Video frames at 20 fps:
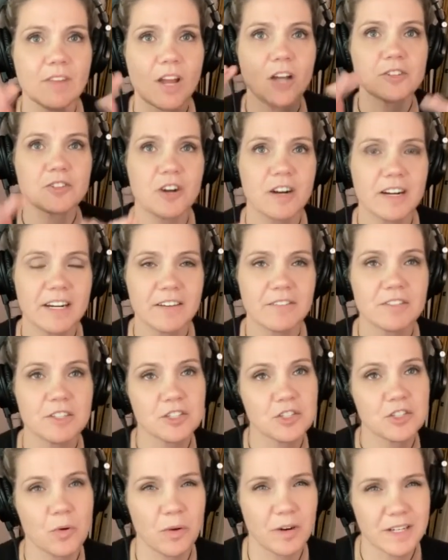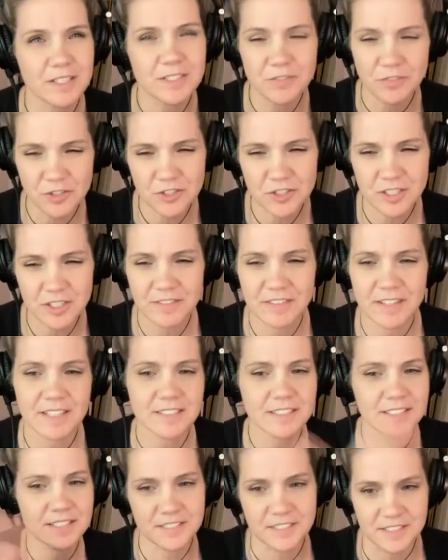I'll try to give the shortest version of
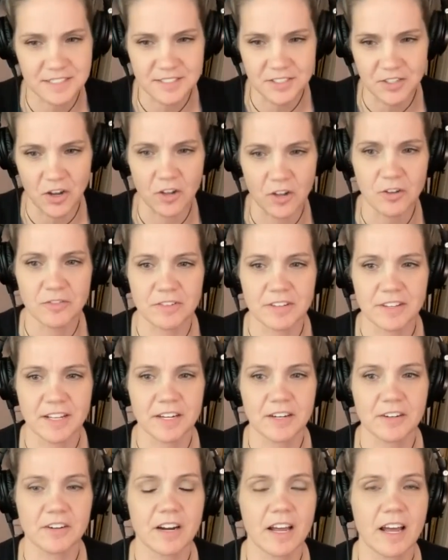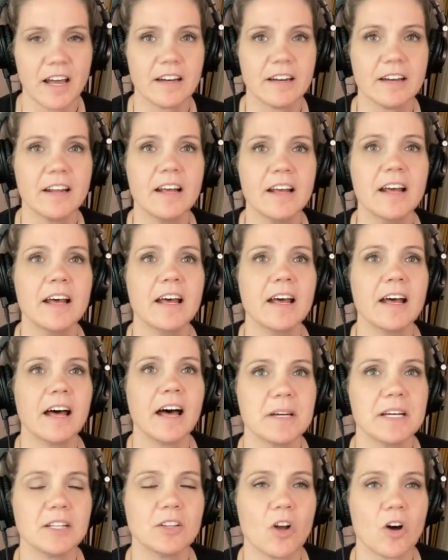this because it's all over the internet
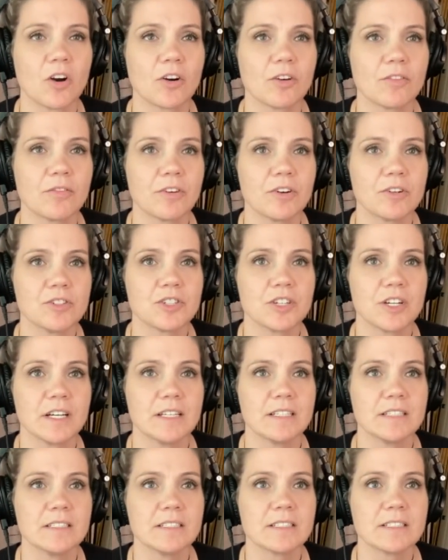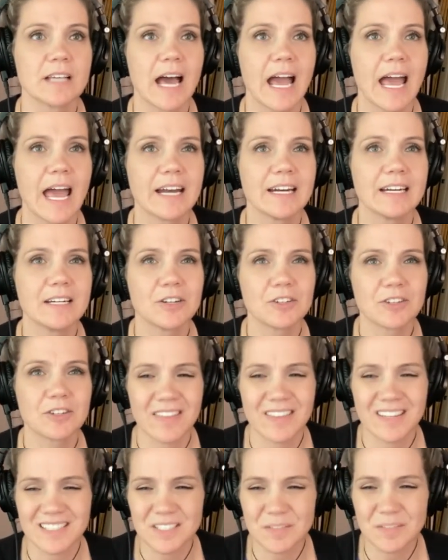in longer versions. I had a near
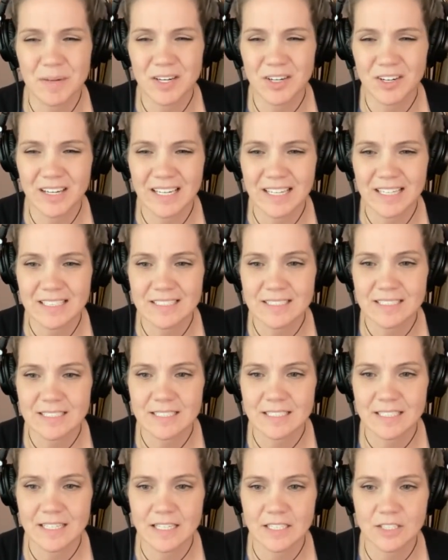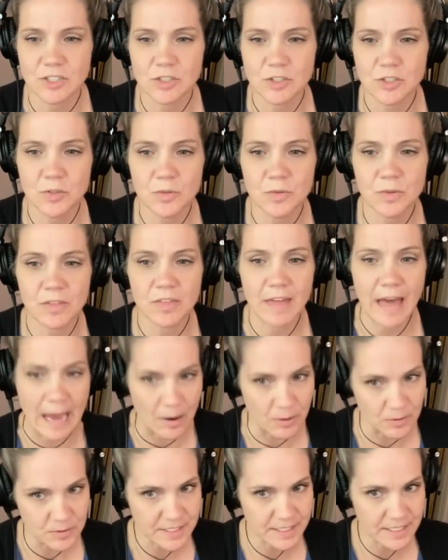death experience in
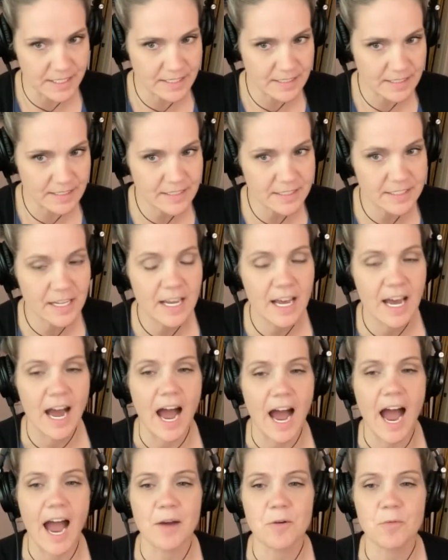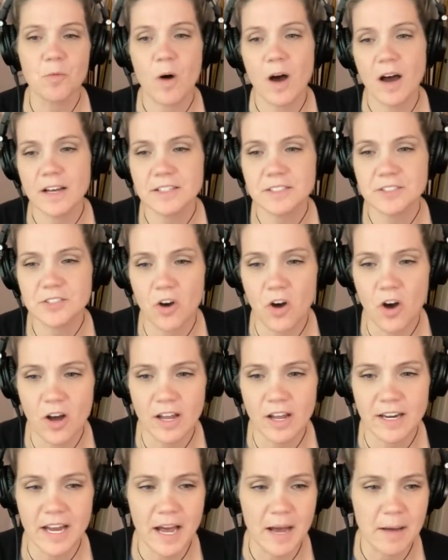2000. I was
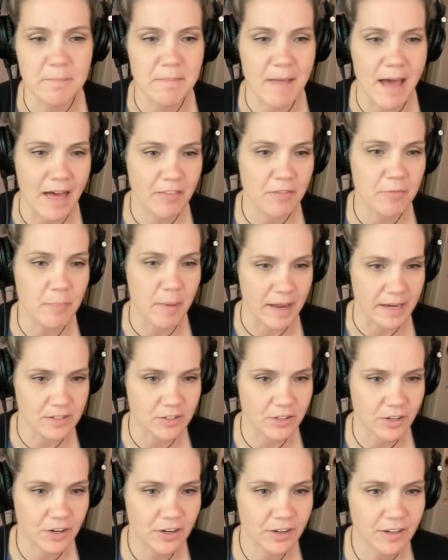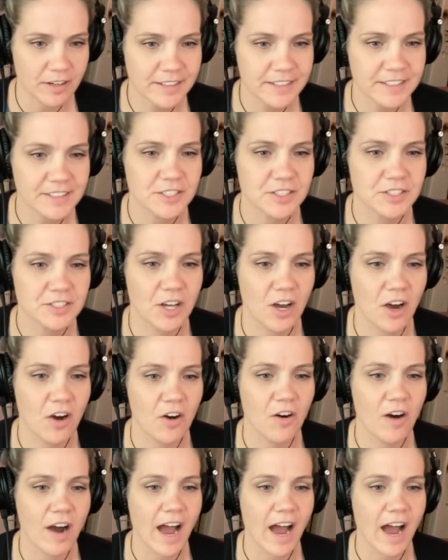on a meth bender. So